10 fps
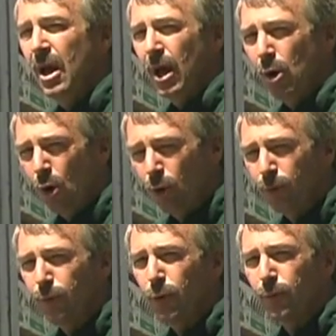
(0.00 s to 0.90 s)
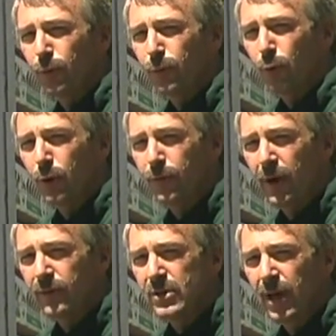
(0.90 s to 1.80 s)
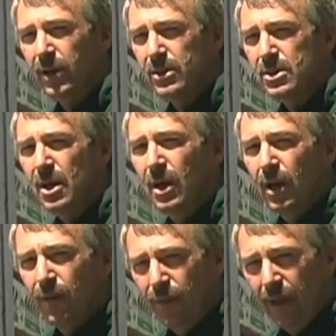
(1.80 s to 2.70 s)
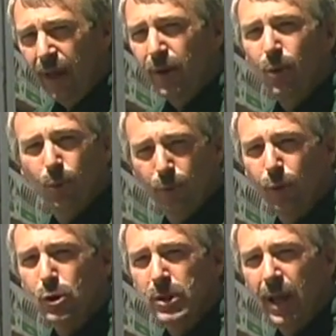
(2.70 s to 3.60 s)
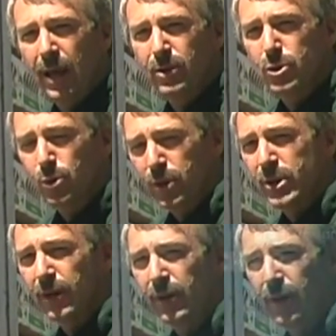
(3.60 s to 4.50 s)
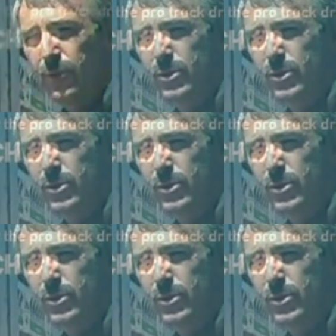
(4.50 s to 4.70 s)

and hold it for a full 45 seconds. Then reverse legs, stretch out the other